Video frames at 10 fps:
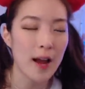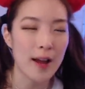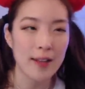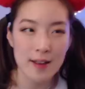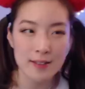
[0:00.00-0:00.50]
I
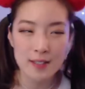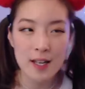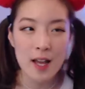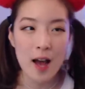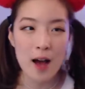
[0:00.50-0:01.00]
guess
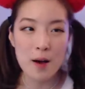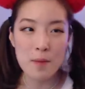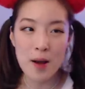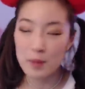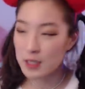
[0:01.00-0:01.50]

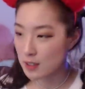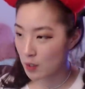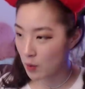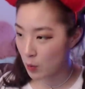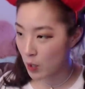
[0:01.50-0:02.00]
I'm gonna
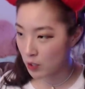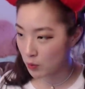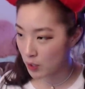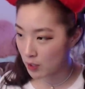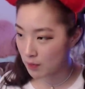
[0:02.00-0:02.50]
start with What You
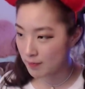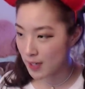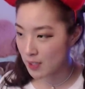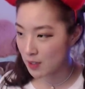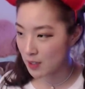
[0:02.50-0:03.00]
Need,
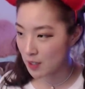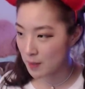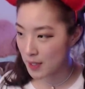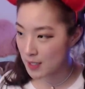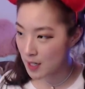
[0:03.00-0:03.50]
as you can tell
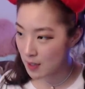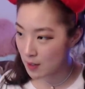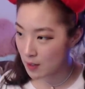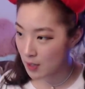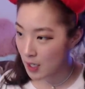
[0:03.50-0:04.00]
by the title.